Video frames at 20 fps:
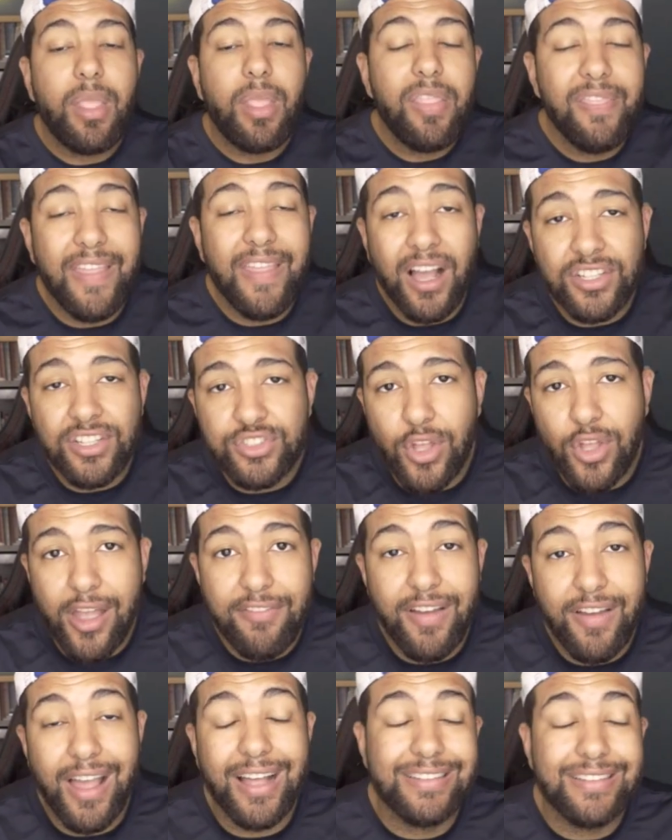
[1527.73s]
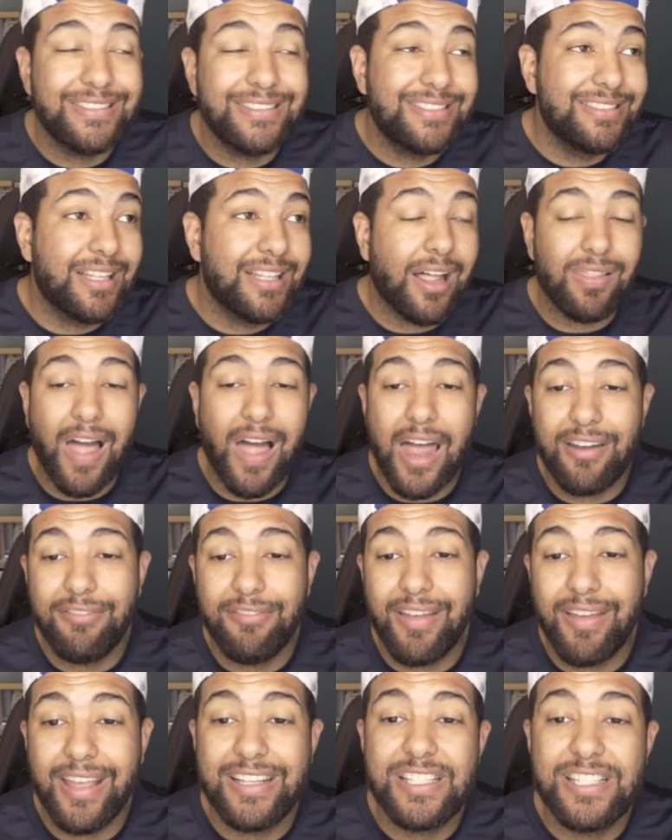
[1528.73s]
They also have a lot of
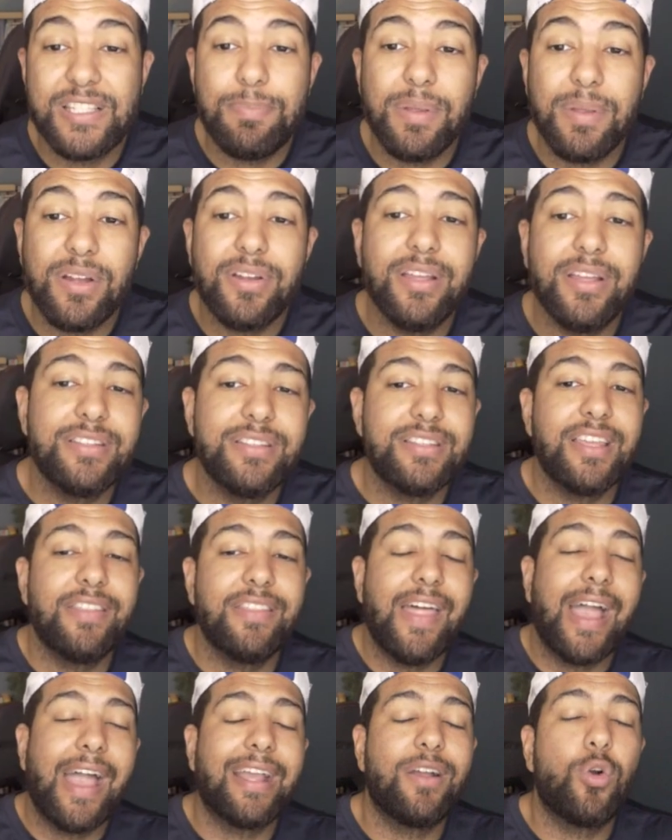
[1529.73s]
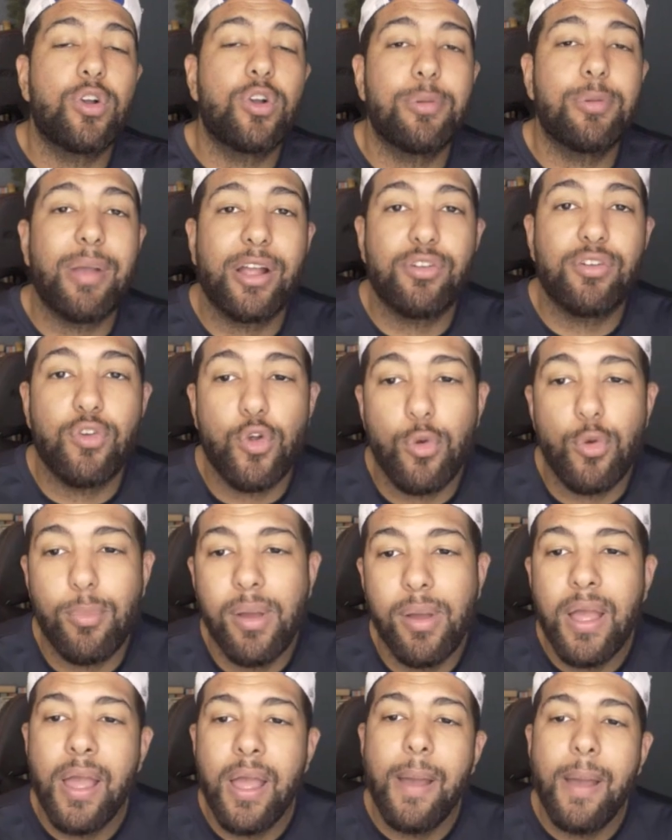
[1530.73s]
experience in that quarterback room,
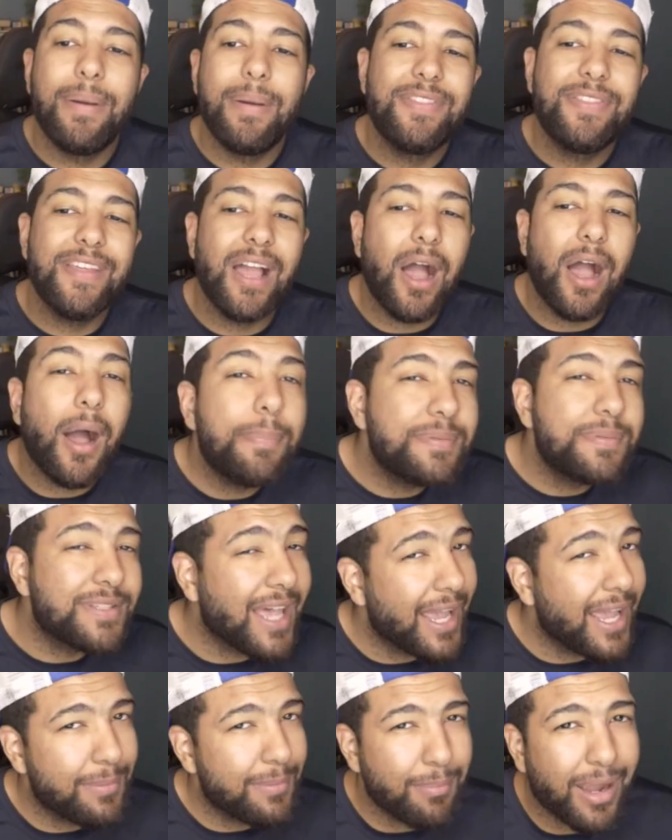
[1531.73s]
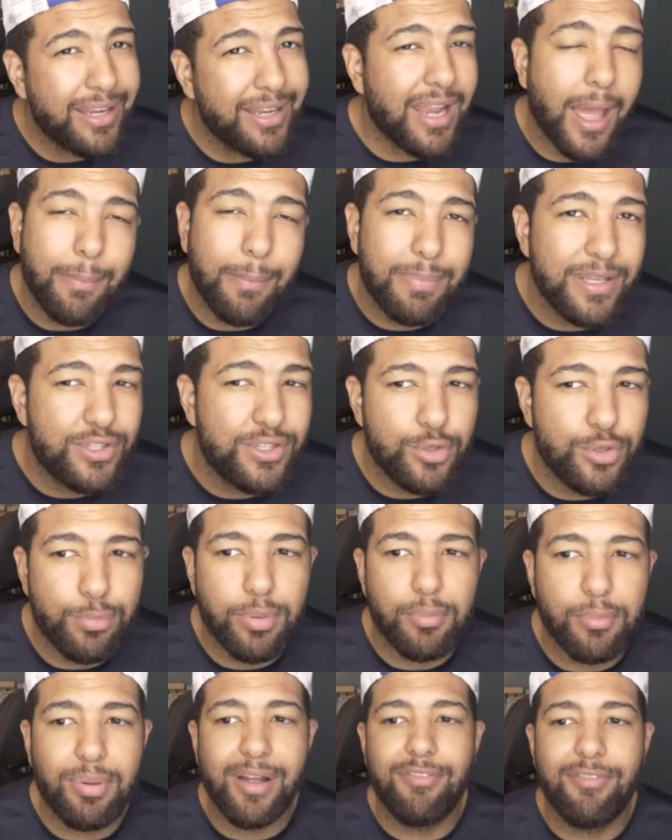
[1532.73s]
but the upside might not be super
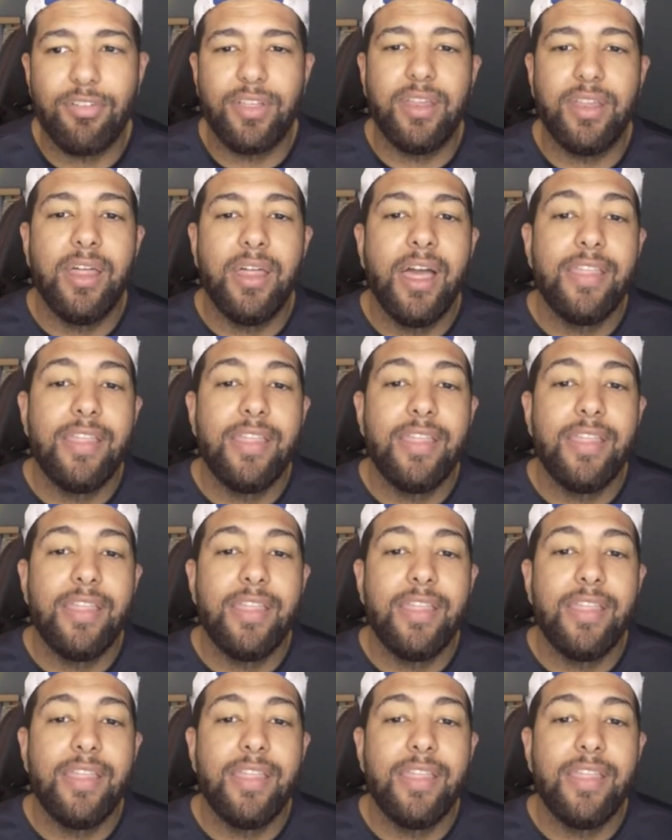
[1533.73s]
prevalent.